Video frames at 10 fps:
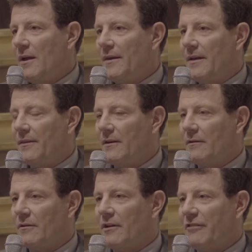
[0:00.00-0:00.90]
then
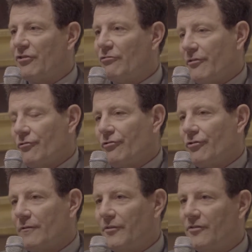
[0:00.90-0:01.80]
the Congressional Research
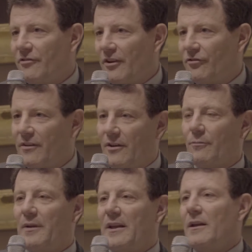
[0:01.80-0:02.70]
Service suggested
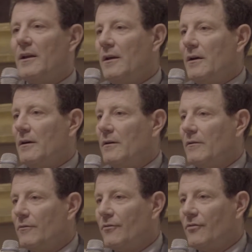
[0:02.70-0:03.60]
there'd be uh,